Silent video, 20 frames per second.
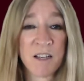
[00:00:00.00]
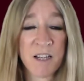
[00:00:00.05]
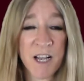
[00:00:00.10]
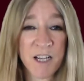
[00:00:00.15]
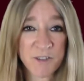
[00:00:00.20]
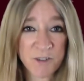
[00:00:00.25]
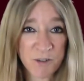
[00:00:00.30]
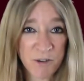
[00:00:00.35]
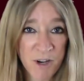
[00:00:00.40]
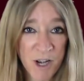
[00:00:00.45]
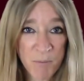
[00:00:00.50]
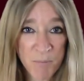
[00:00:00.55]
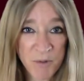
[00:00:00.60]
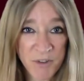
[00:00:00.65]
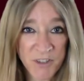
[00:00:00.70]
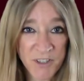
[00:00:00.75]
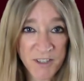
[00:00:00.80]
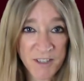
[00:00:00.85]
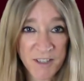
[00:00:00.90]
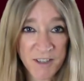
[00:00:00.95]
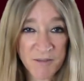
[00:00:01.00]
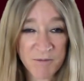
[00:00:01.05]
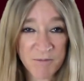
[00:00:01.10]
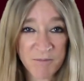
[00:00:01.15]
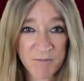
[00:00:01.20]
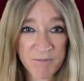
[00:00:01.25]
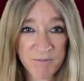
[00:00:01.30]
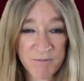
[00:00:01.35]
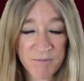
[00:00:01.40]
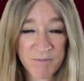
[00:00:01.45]
Heteropsia.
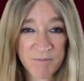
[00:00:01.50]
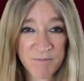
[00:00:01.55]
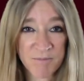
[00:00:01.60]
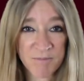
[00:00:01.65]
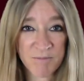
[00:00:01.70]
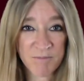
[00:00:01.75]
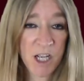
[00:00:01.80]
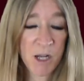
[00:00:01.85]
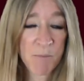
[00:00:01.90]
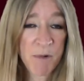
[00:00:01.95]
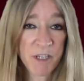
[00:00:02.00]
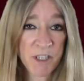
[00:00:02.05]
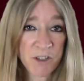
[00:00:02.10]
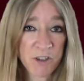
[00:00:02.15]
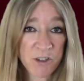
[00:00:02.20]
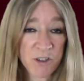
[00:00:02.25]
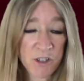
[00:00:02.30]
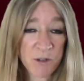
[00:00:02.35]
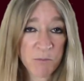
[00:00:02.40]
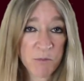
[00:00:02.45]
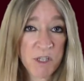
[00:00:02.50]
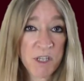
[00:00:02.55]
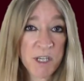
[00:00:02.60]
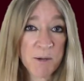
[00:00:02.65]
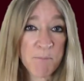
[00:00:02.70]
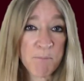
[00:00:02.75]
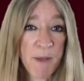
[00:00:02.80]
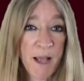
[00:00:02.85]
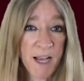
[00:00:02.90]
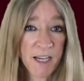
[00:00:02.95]
How about a term when the
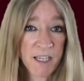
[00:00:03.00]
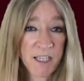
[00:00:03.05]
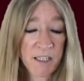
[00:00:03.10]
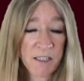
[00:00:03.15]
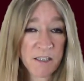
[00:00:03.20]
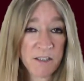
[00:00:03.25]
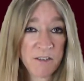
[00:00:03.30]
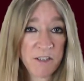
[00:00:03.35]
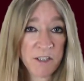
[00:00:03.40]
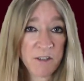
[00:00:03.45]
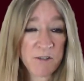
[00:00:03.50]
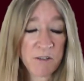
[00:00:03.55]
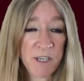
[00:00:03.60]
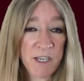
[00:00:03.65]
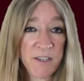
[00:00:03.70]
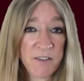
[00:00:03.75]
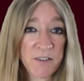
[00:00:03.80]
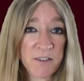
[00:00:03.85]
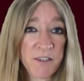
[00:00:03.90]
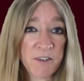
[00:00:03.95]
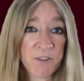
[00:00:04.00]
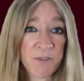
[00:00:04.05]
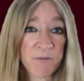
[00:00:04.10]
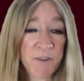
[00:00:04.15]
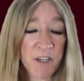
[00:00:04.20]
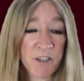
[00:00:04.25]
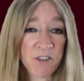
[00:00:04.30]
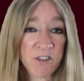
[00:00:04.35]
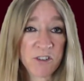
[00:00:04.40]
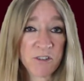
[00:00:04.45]
macula degrades and its
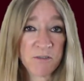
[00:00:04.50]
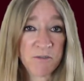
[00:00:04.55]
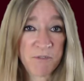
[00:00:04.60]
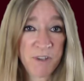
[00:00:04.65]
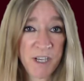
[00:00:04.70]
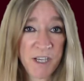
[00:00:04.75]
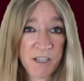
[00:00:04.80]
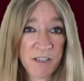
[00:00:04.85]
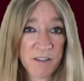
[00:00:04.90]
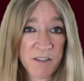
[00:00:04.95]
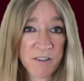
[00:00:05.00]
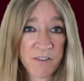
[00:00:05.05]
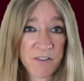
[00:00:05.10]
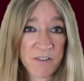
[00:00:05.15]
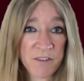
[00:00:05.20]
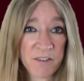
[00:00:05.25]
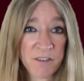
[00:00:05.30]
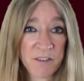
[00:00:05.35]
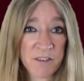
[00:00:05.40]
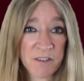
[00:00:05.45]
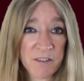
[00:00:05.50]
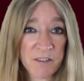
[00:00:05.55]
function fails?